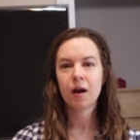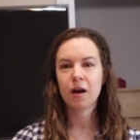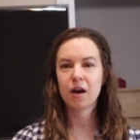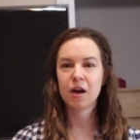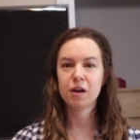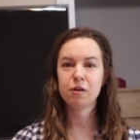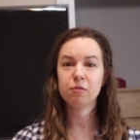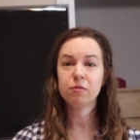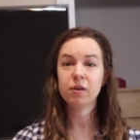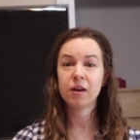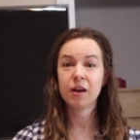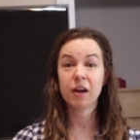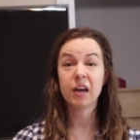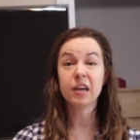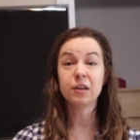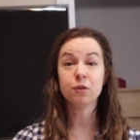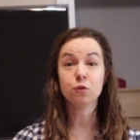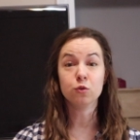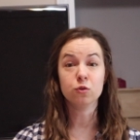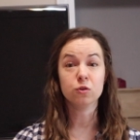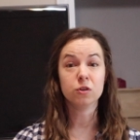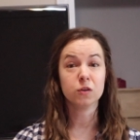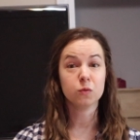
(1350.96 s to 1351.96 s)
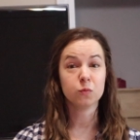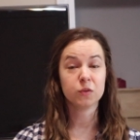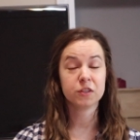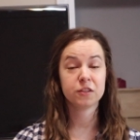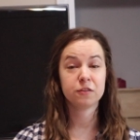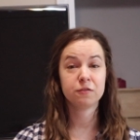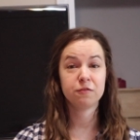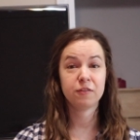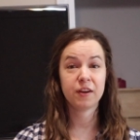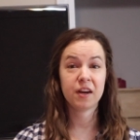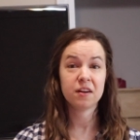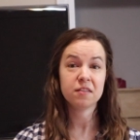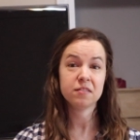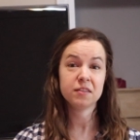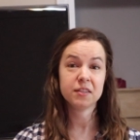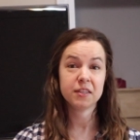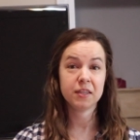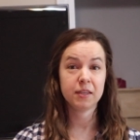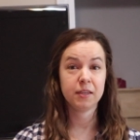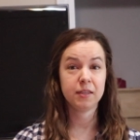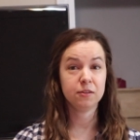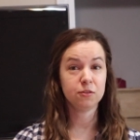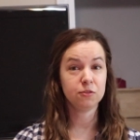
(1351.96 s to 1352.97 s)
Ira Einhorn was found
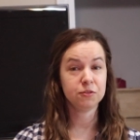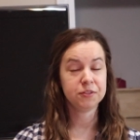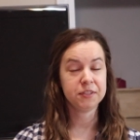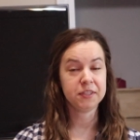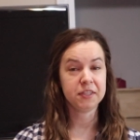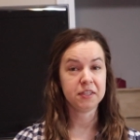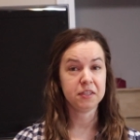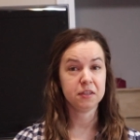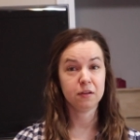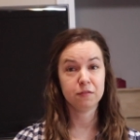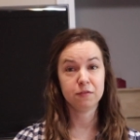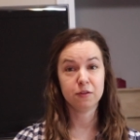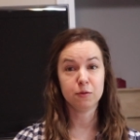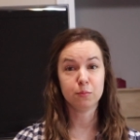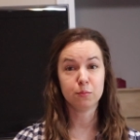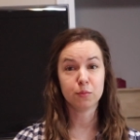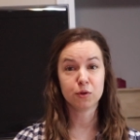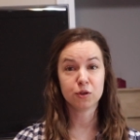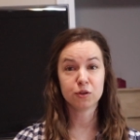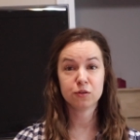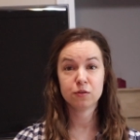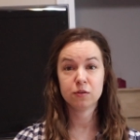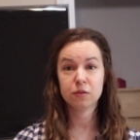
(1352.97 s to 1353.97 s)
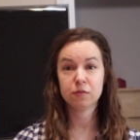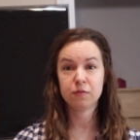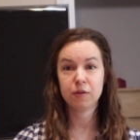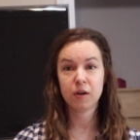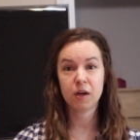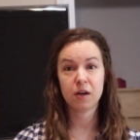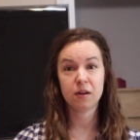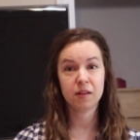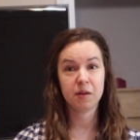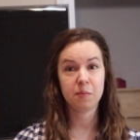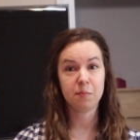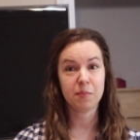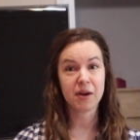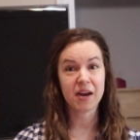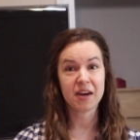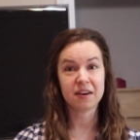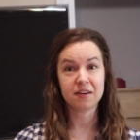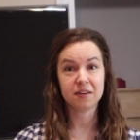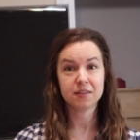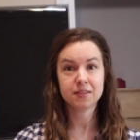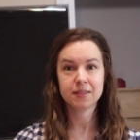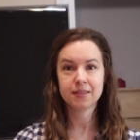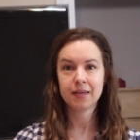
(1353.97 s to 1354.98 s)
guilty of the murder of Holly
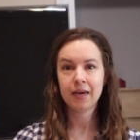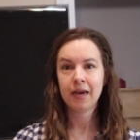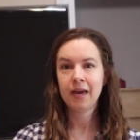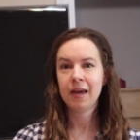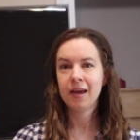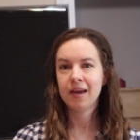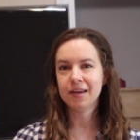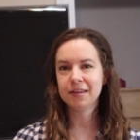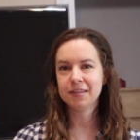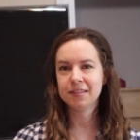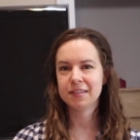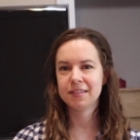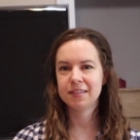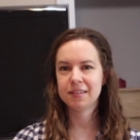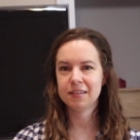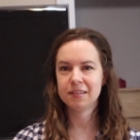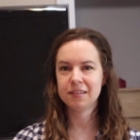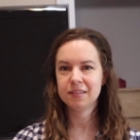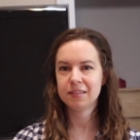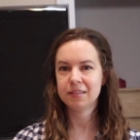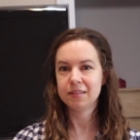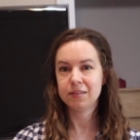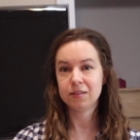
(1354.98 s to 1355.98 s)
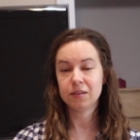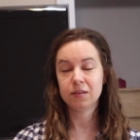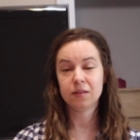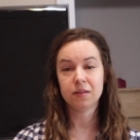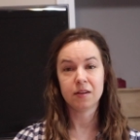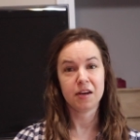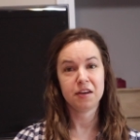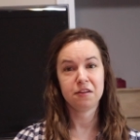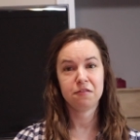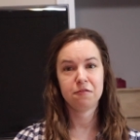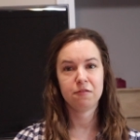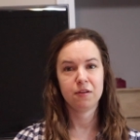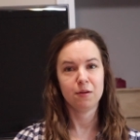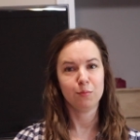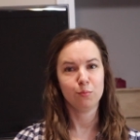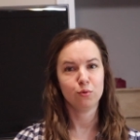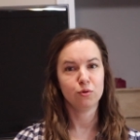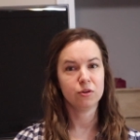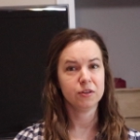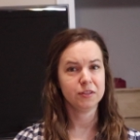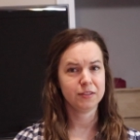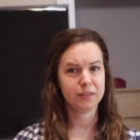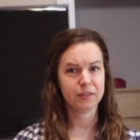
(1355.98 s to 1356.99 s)
Maddux and sentenced to life in
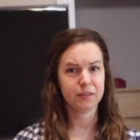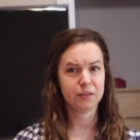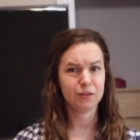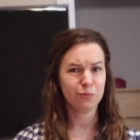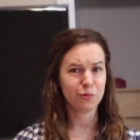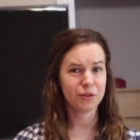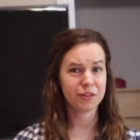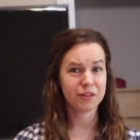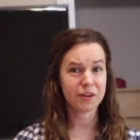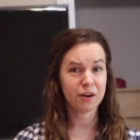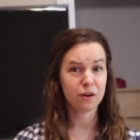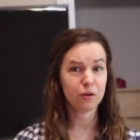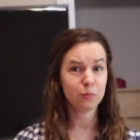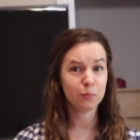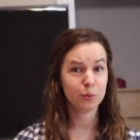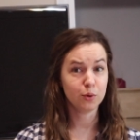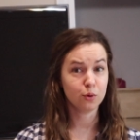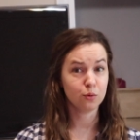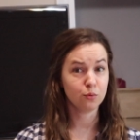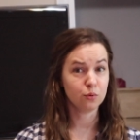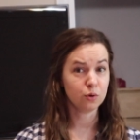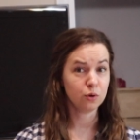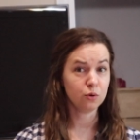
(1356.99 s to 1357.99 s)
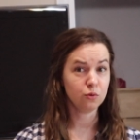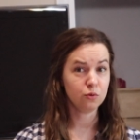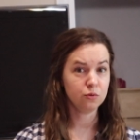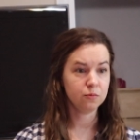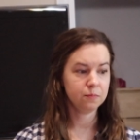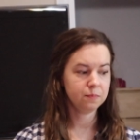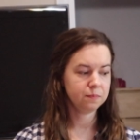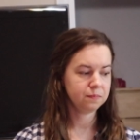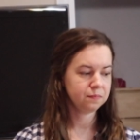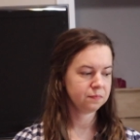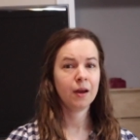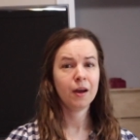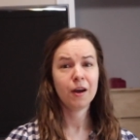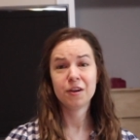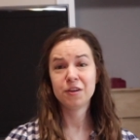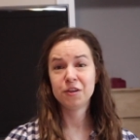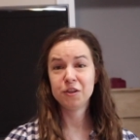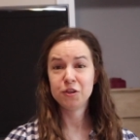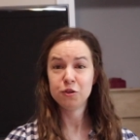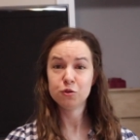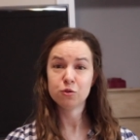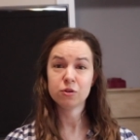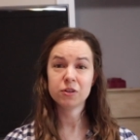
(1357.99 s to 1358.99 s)
prison without parole. A
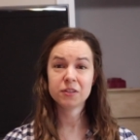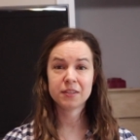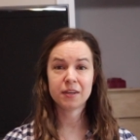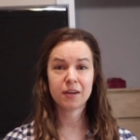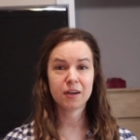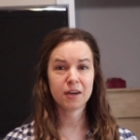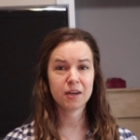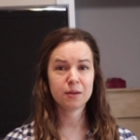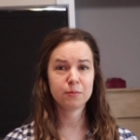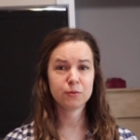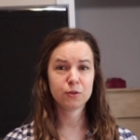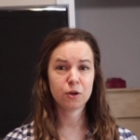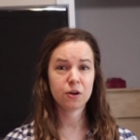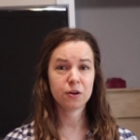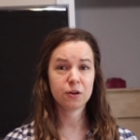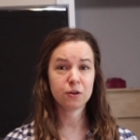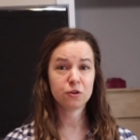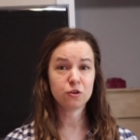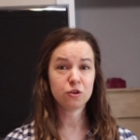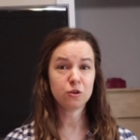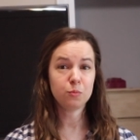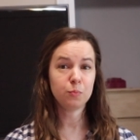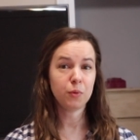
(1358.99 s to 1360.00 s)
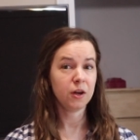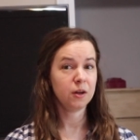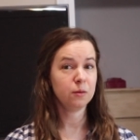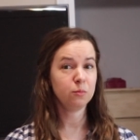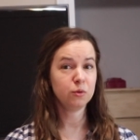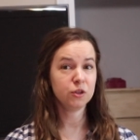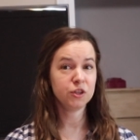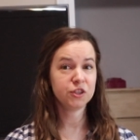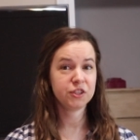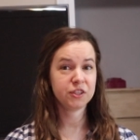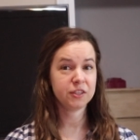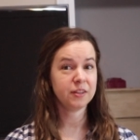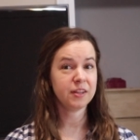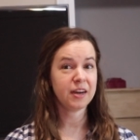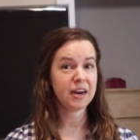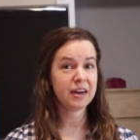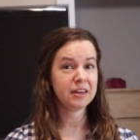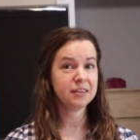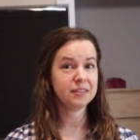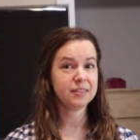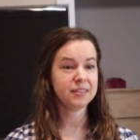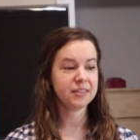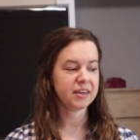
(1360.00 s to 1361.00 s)
New York Times article published
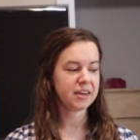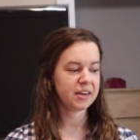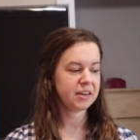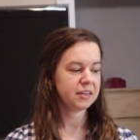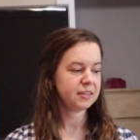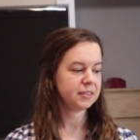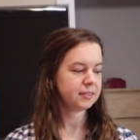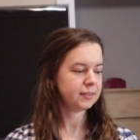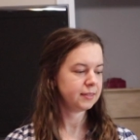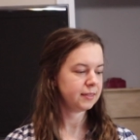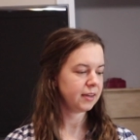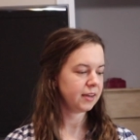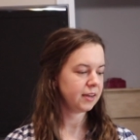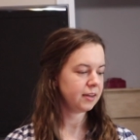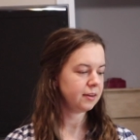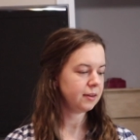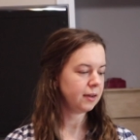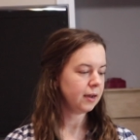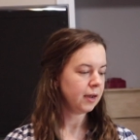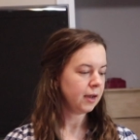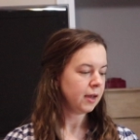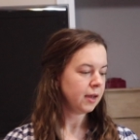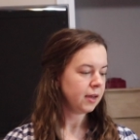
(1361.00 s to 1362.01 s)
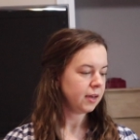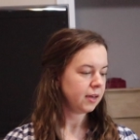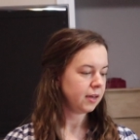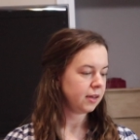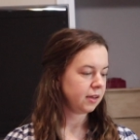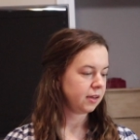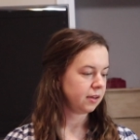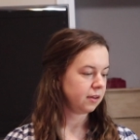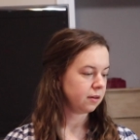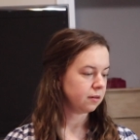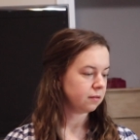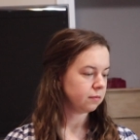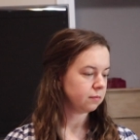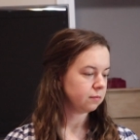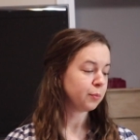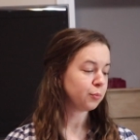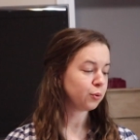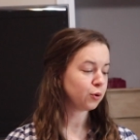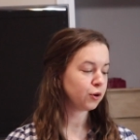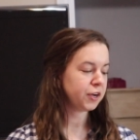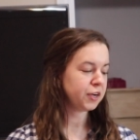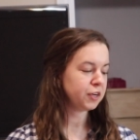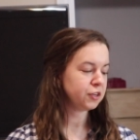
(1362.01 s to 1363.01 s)
that day said he
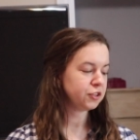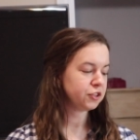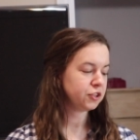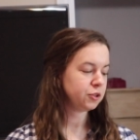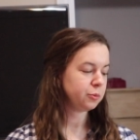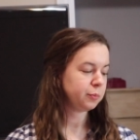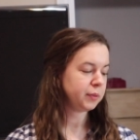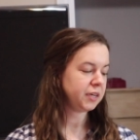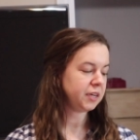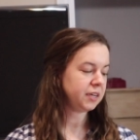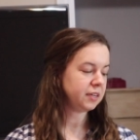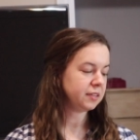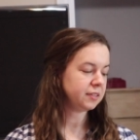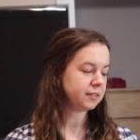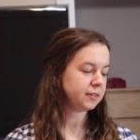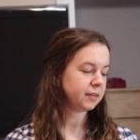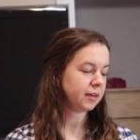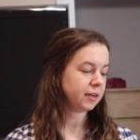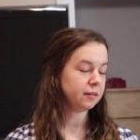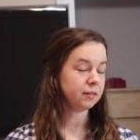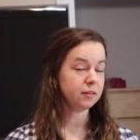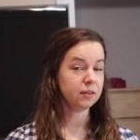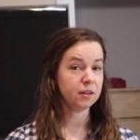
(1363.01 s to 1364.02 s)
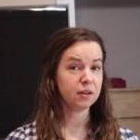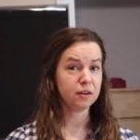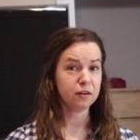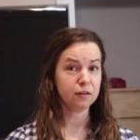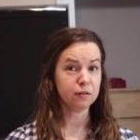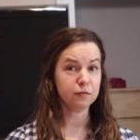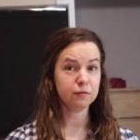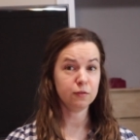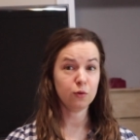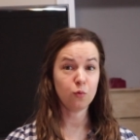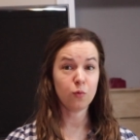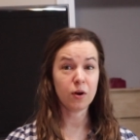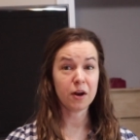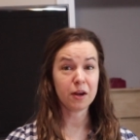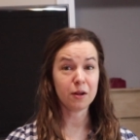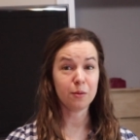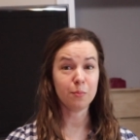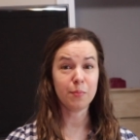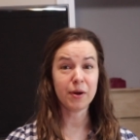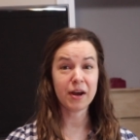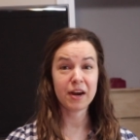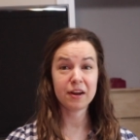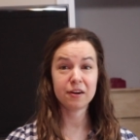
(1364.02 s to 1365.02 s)
preached peace and love while
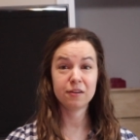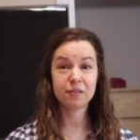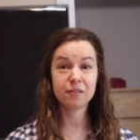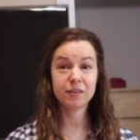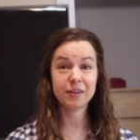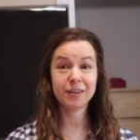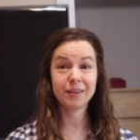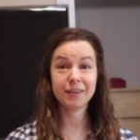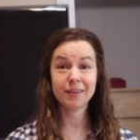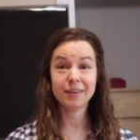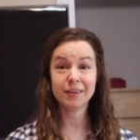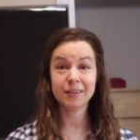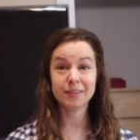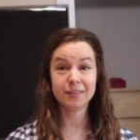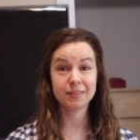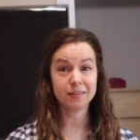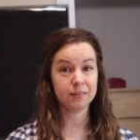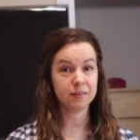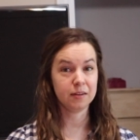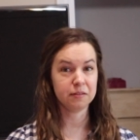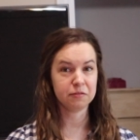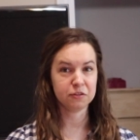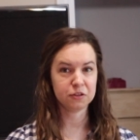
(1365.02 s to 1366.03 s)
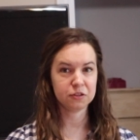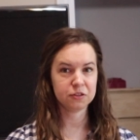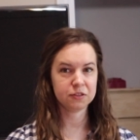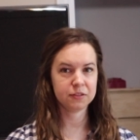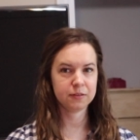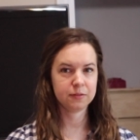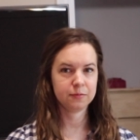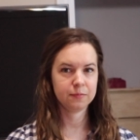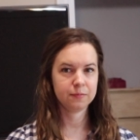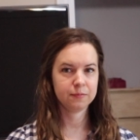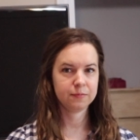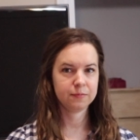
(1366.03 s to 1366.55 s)
battering his lovers.